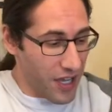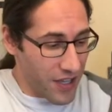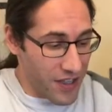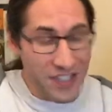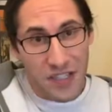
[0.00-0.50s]

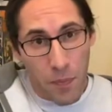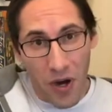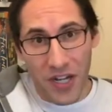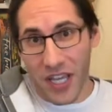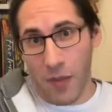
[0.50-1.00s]
This is a
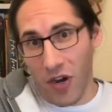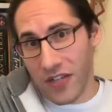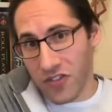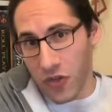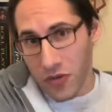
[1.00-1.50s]
party game,
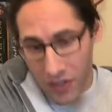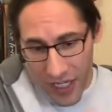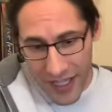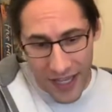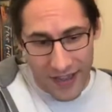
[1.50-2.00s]
right? So,
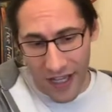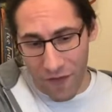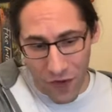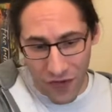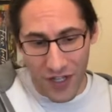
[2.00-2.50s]
again, that
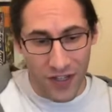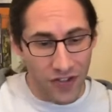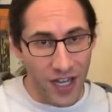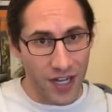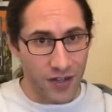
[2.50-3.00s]
first thing is
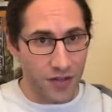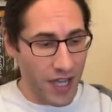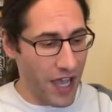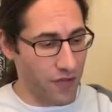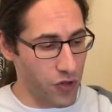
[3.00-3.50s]
you got to
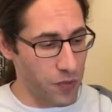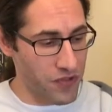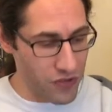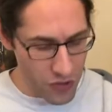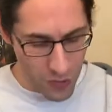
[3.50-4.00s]
have groups
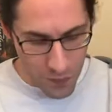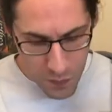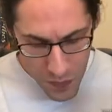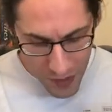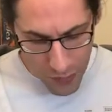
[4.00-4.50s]
to do.
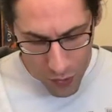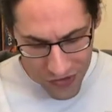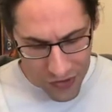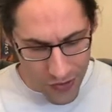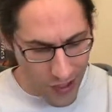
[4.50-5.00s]
But
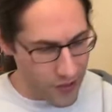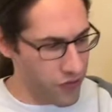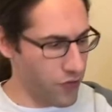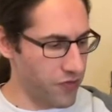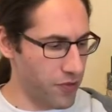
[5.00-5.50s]
what's going on in
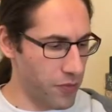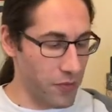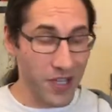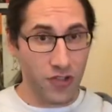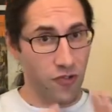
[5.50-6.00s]
Two Rooms in a Room?
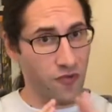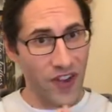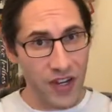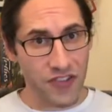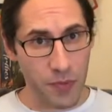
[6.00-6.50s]
It's a
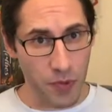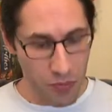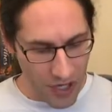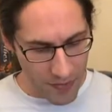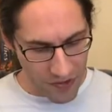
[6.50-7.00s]
very simple
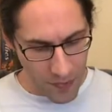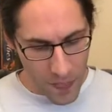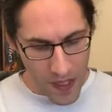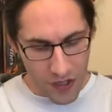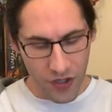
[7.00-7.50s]
premise.
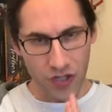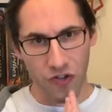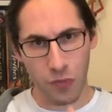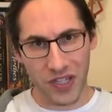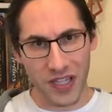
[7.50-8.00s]
You're going to
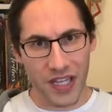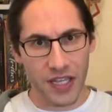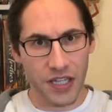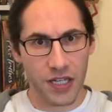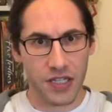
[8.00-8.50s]
split
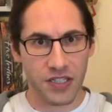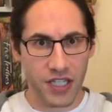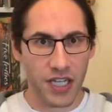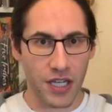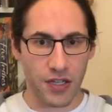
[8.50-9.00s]

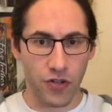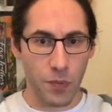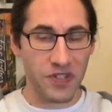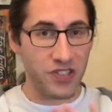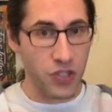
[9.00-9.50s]
the
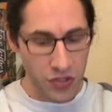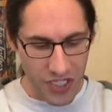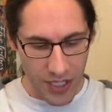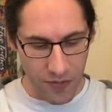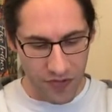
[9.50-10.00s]
group into two
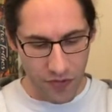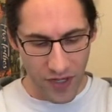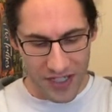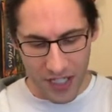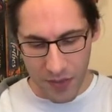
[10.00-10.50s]
teams, the
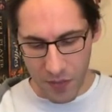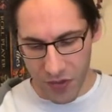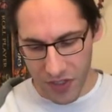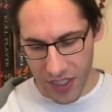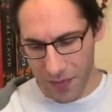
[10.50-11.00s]
red team and the
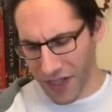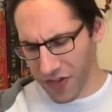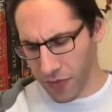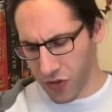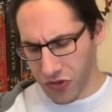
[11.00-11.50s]
blue team, and there's
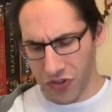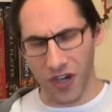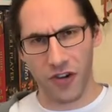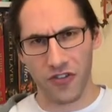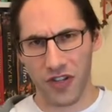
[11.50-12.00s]
some neutral
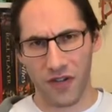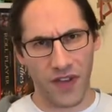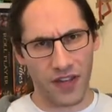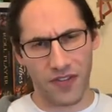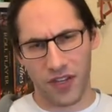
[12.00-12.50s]
colors and
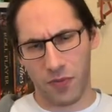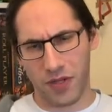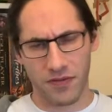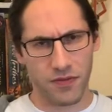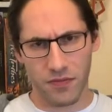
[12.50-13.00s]
advanced things,
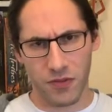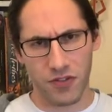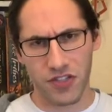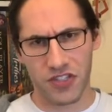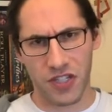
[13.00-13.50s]
but
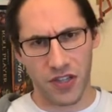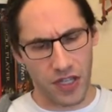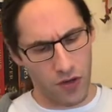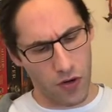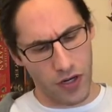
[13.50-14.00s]
let's just stick to the
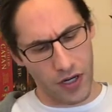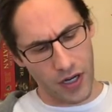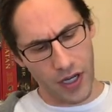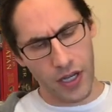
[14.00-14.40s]
core here.